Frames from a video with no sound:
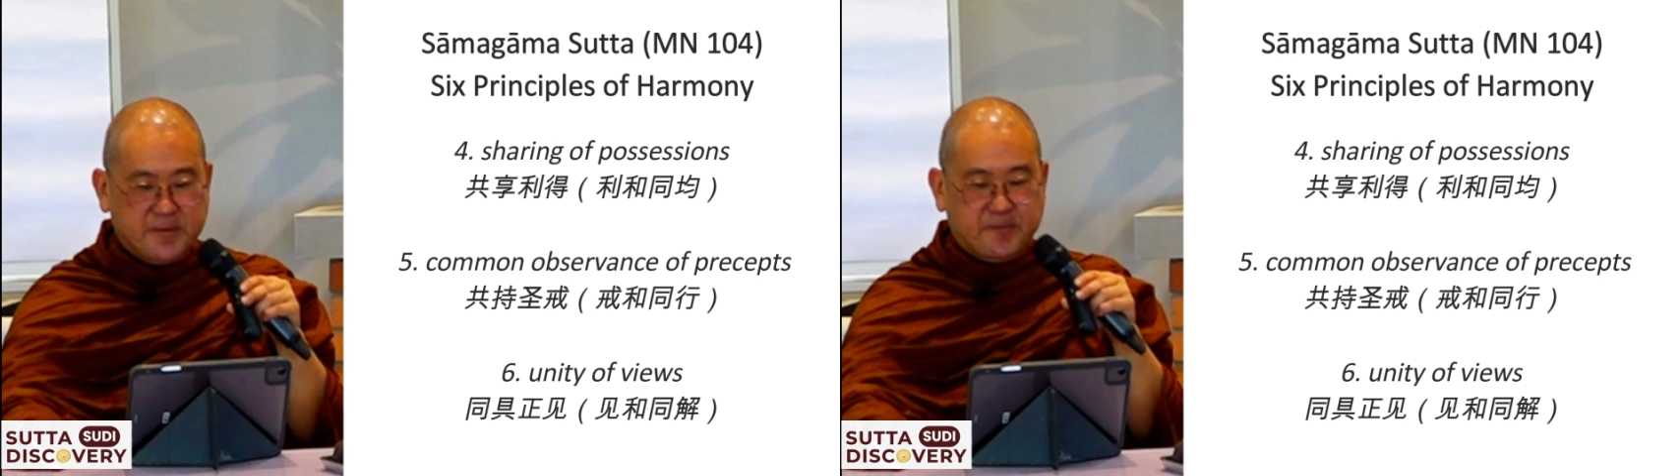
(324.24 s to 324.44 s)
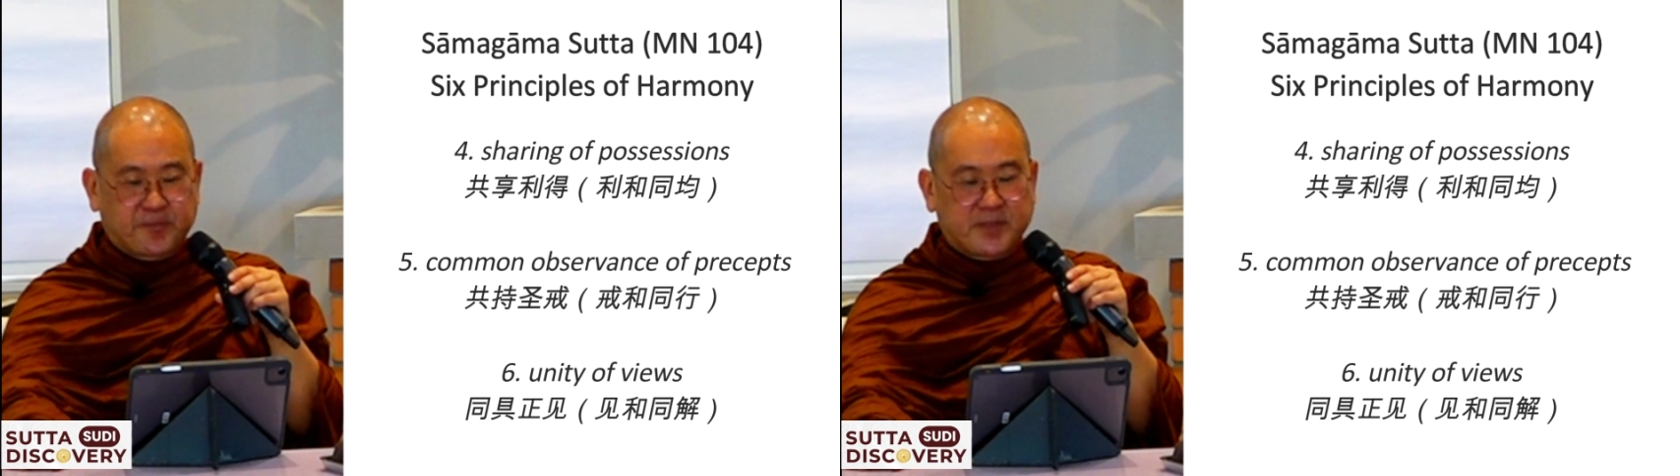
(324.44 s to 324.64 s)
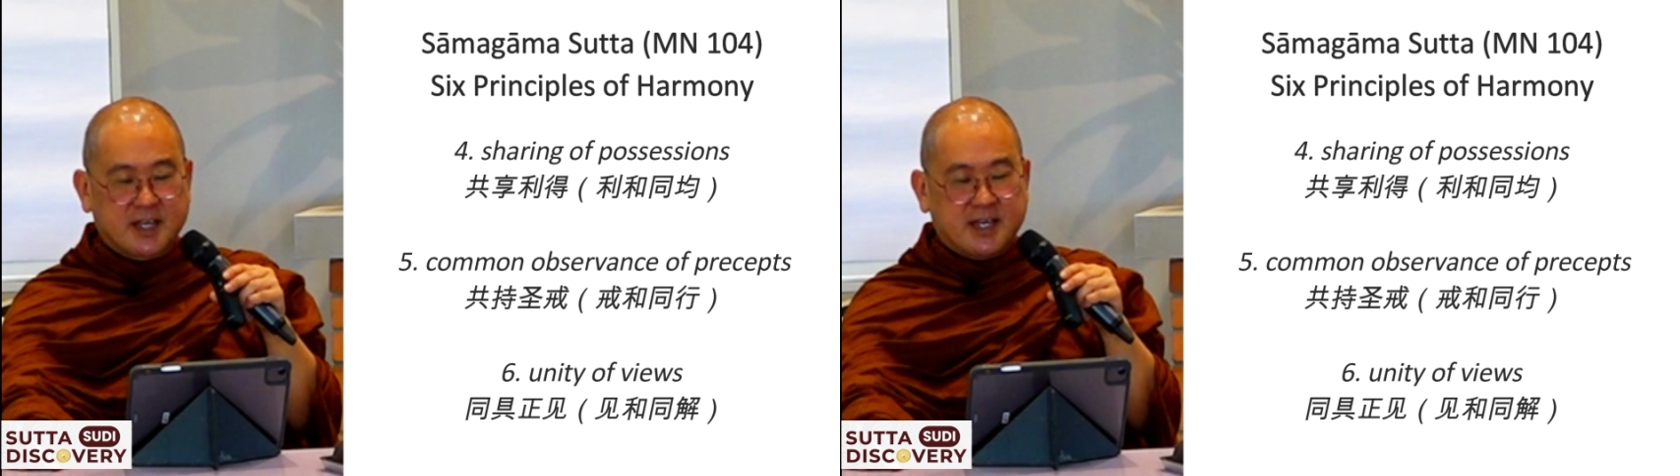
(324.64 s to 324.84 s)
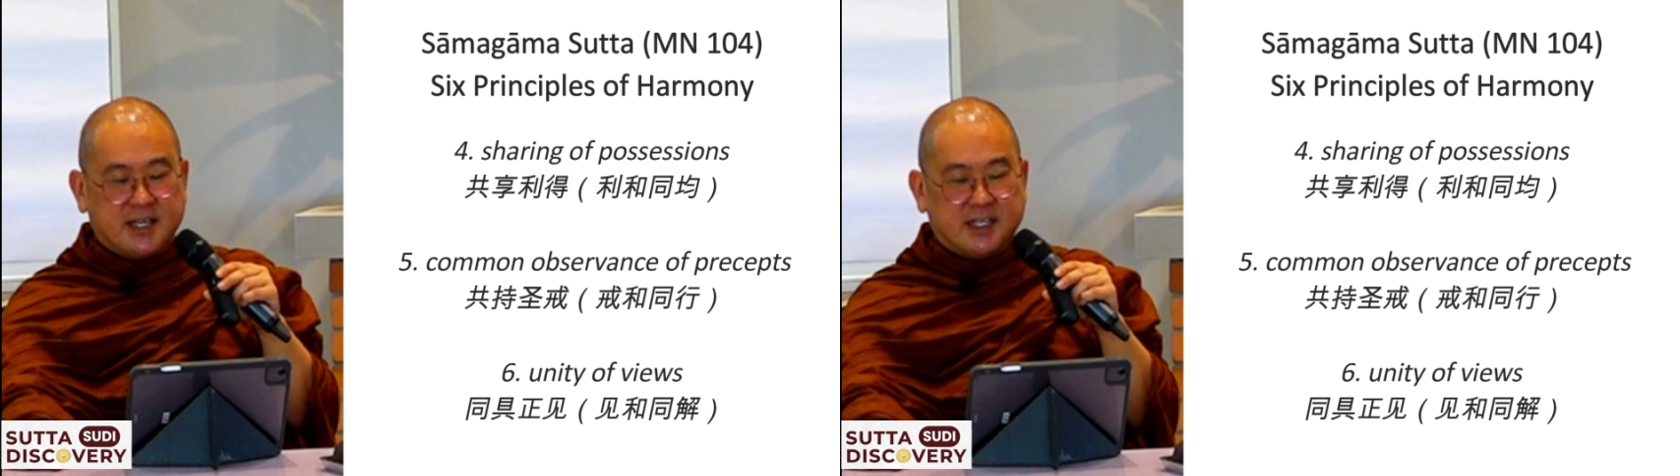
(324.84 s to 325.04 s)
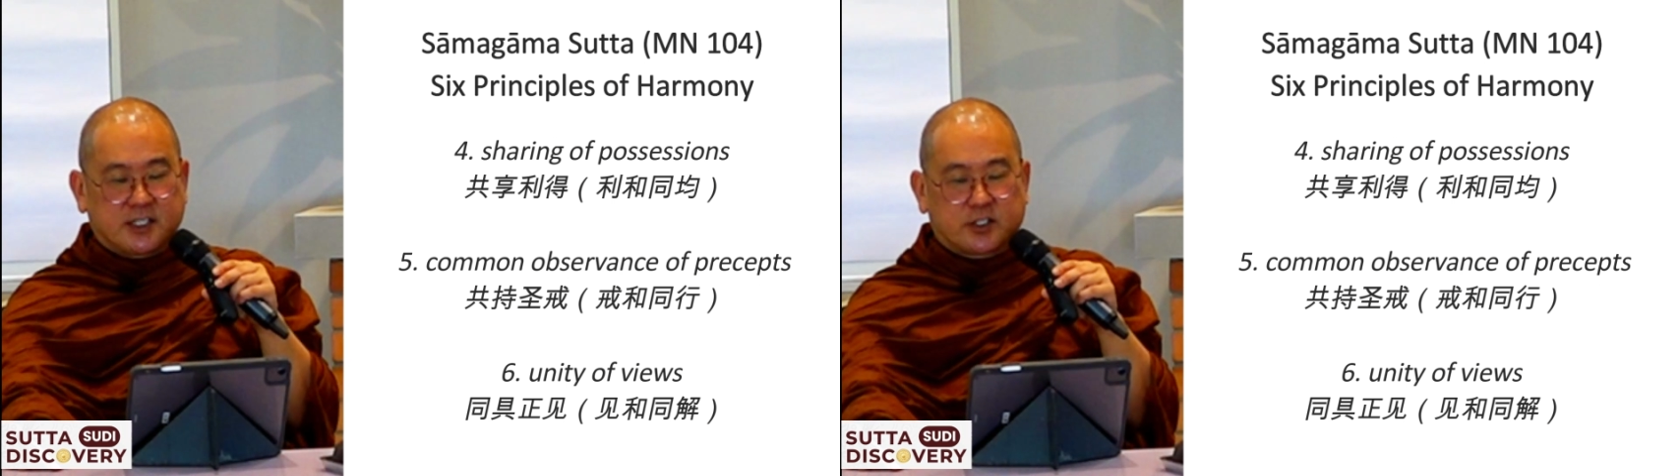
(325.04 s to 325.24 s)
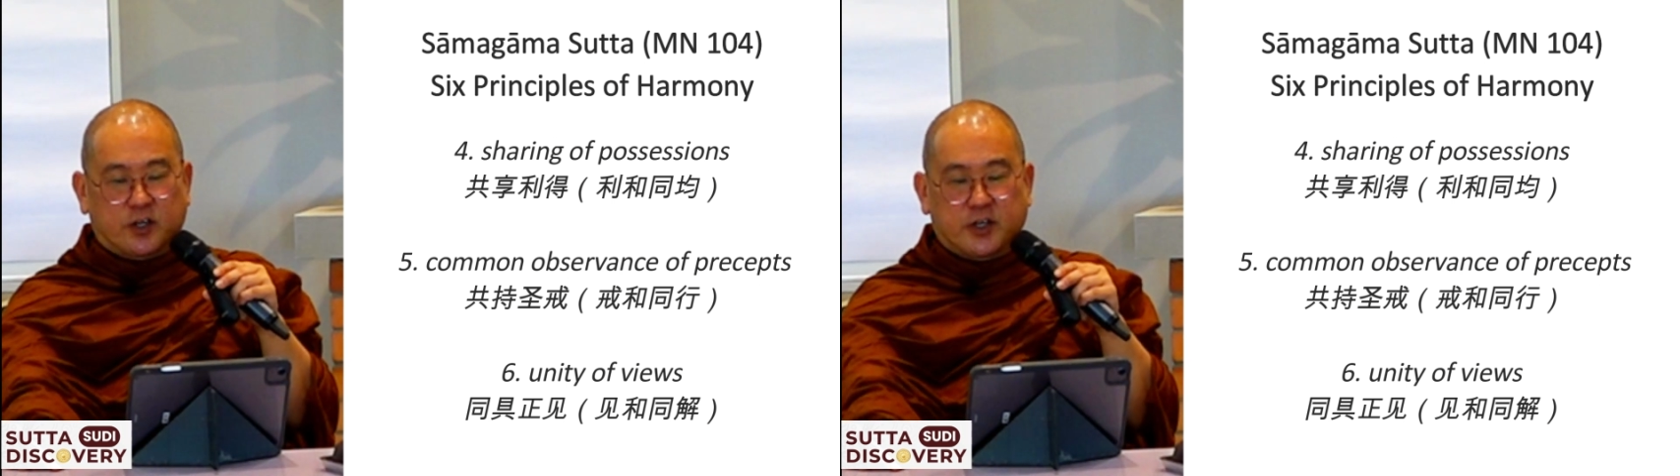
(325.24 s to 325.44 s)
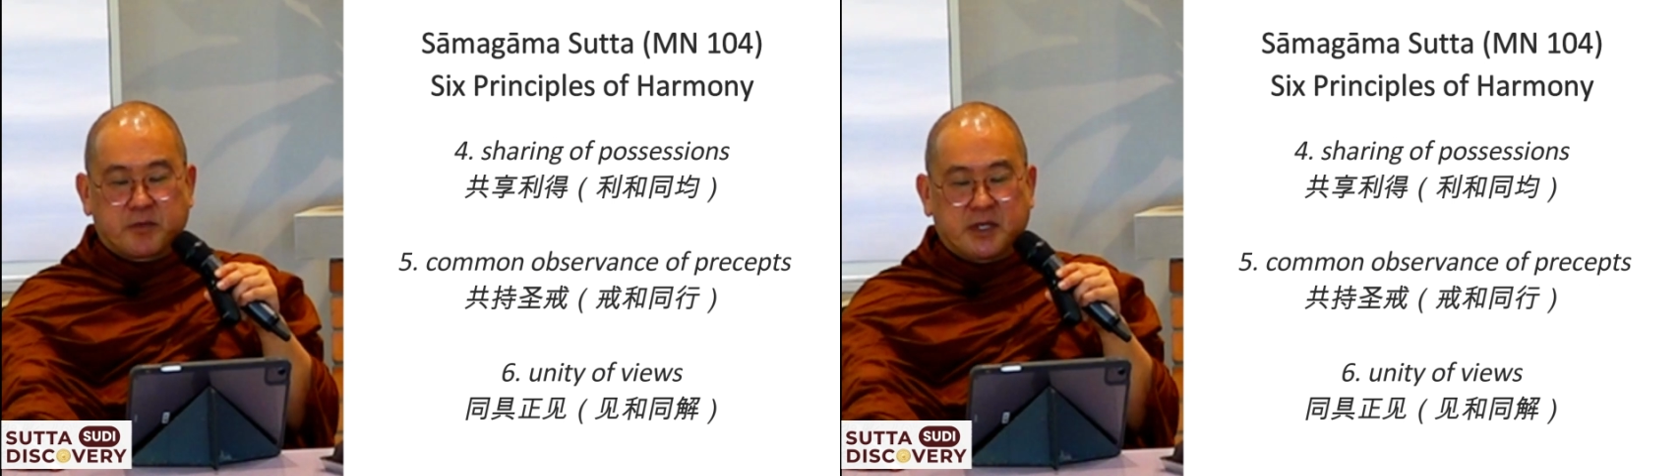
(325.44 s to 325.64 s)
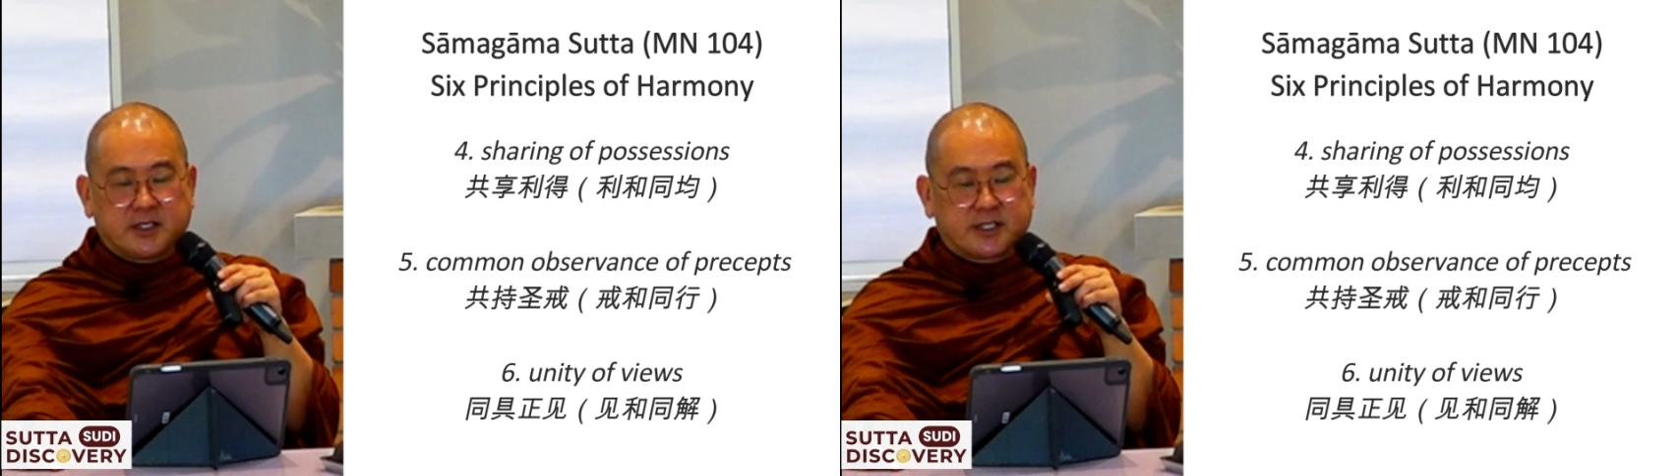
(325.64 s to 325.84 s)
okay? So
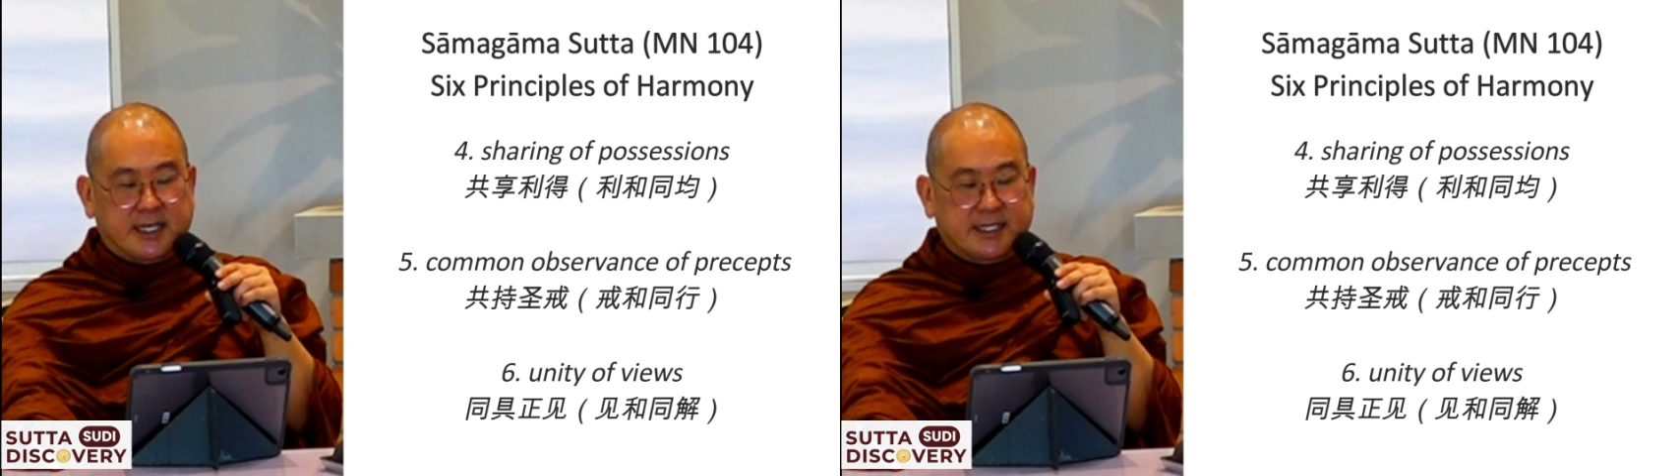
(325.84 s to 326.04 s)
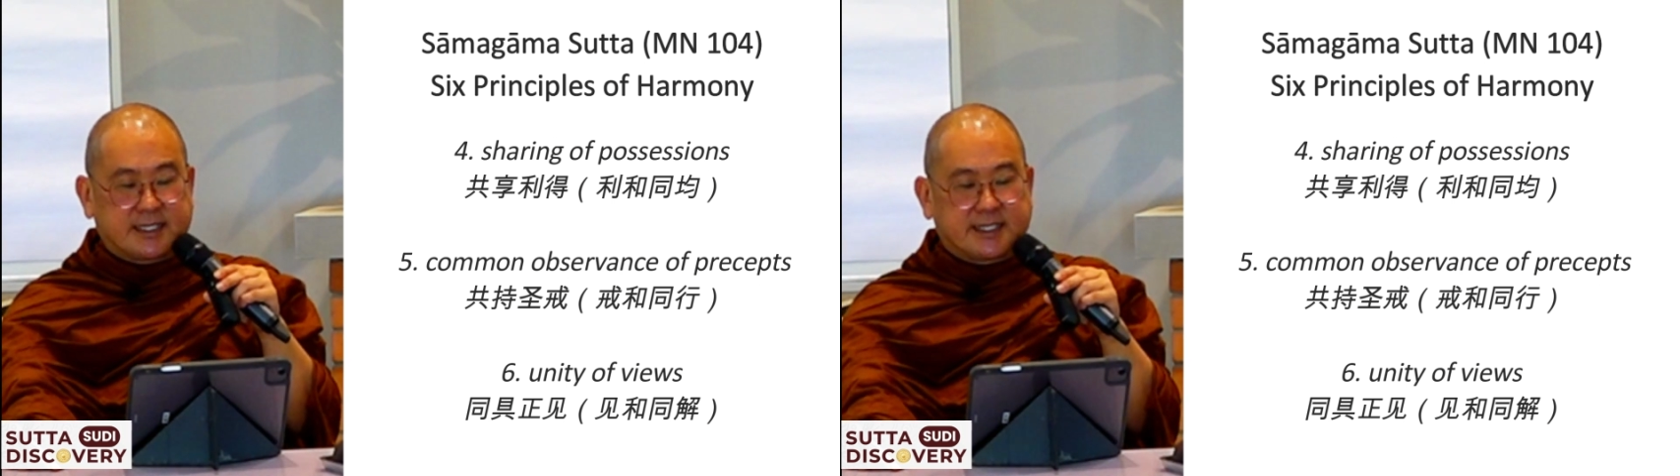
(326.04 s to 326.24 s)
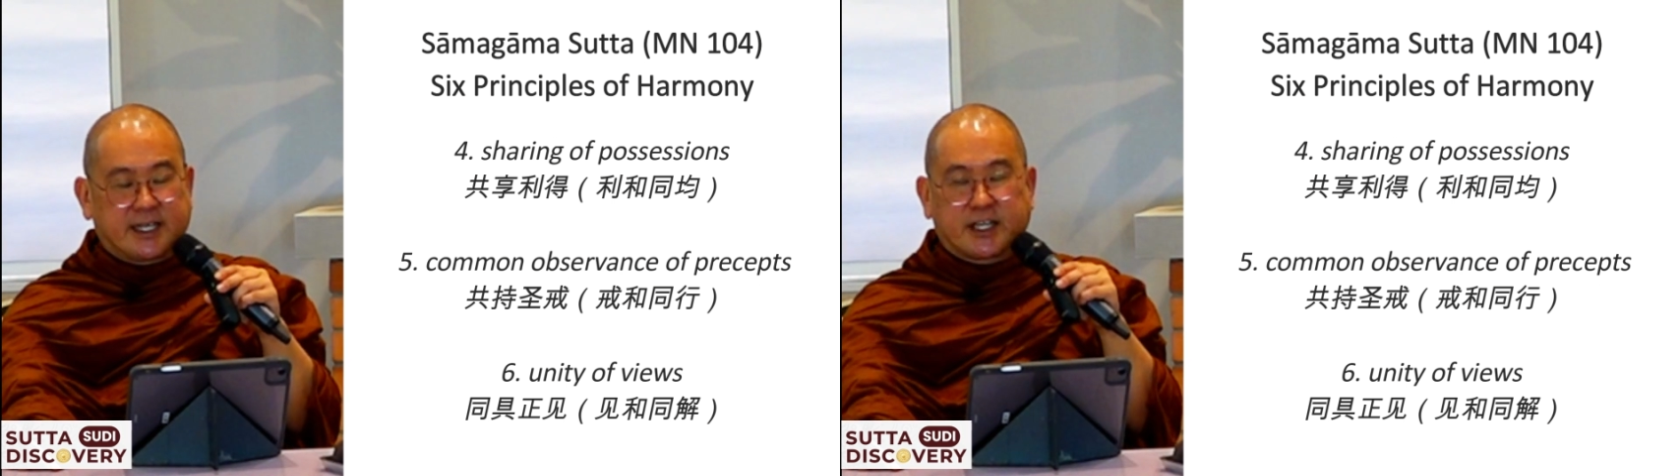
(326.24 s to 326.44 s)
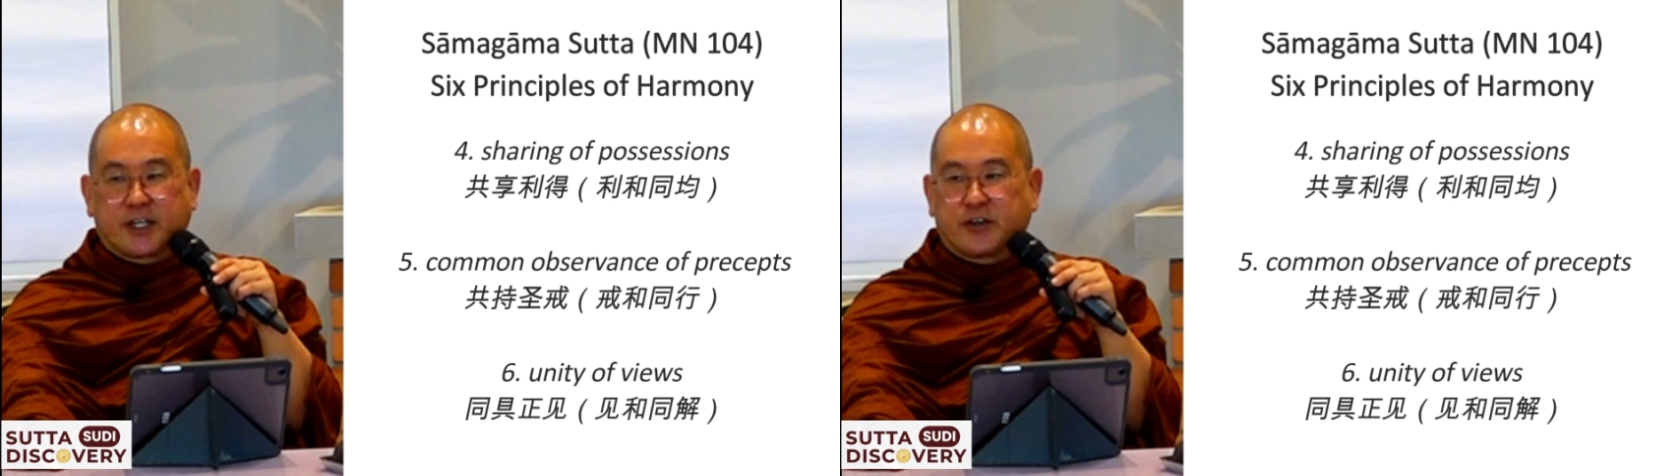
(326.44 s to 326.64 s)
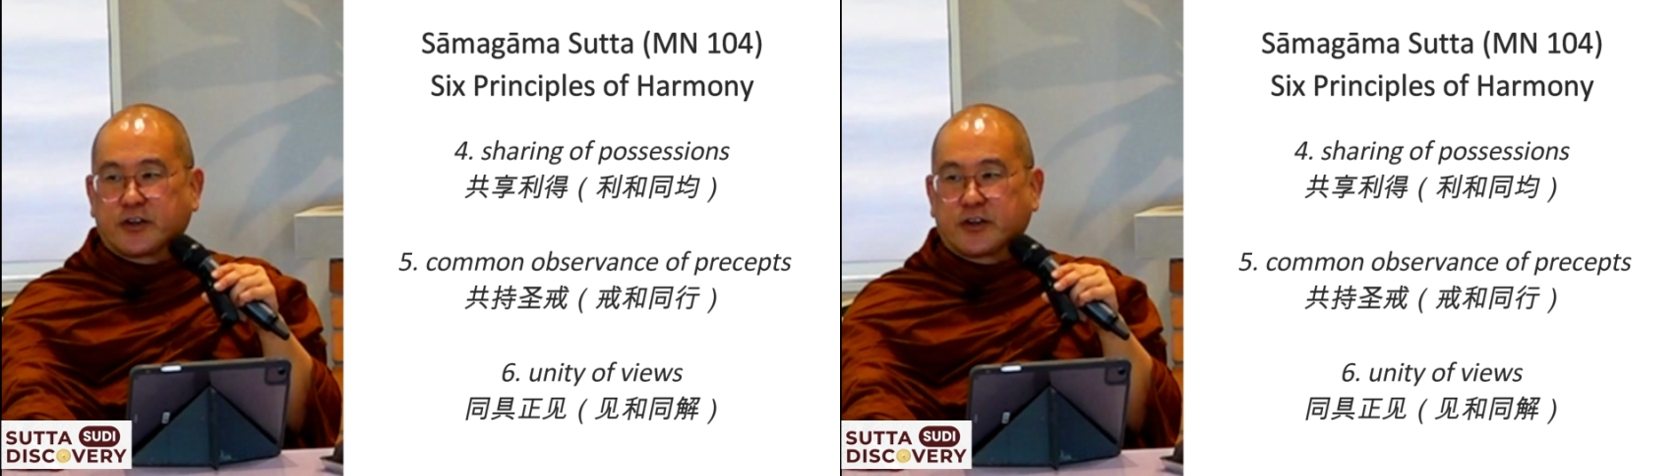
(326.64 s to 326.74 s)
it means that